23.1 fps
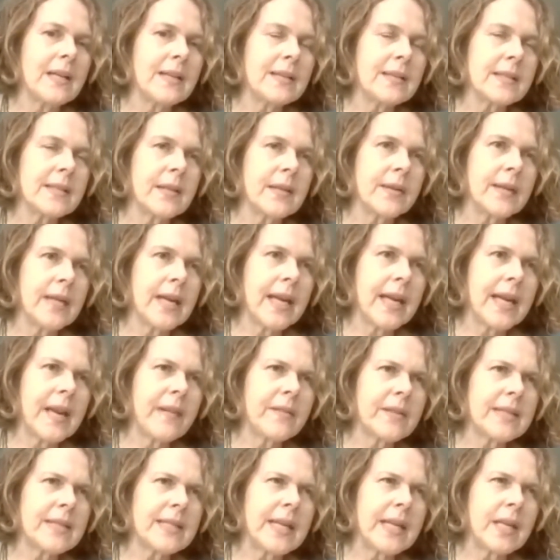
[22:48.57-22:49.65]
So
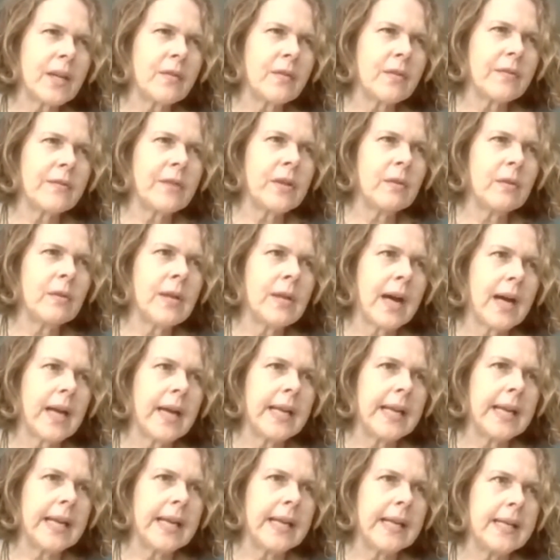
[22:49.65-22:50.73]
never take a review
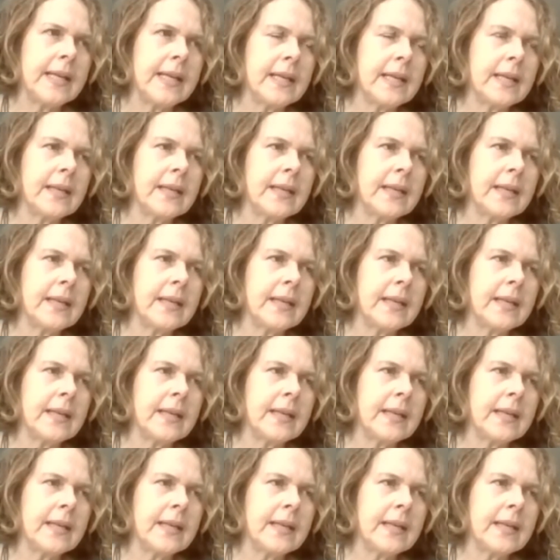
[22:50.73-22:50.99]
lightly.